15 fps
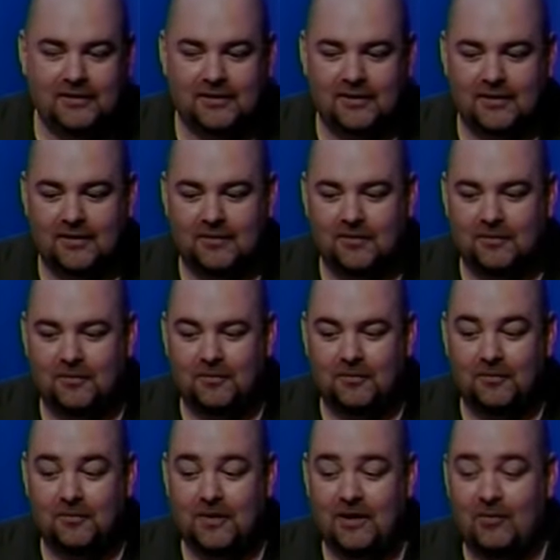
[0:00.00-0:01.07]
uh,
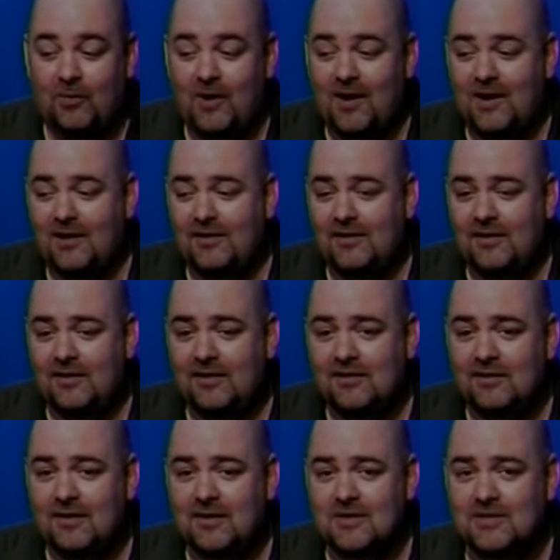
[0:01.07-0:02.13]
why they
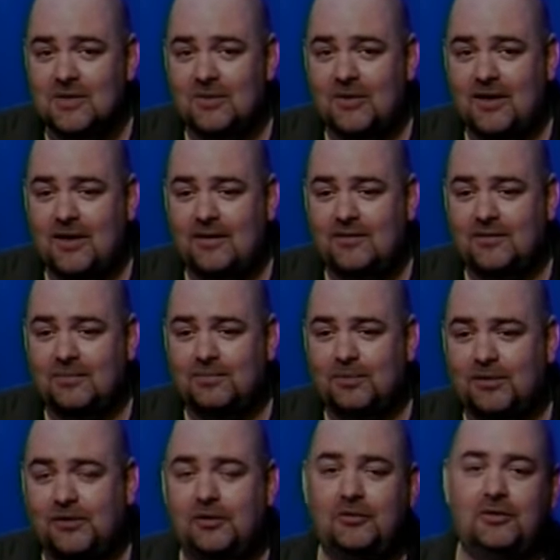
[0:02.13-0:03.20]
think it's okay to
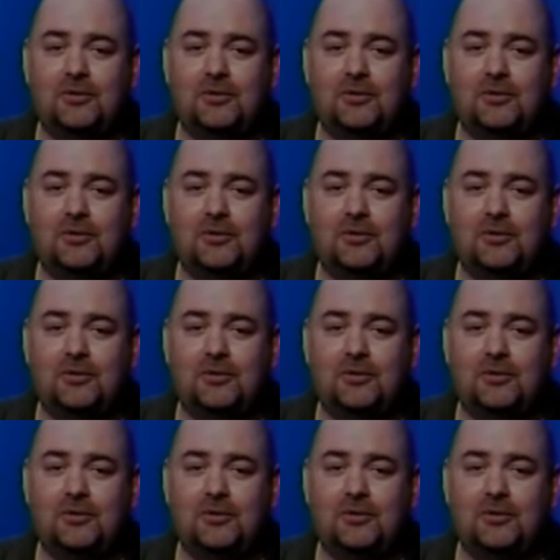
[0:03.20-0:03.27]
pollute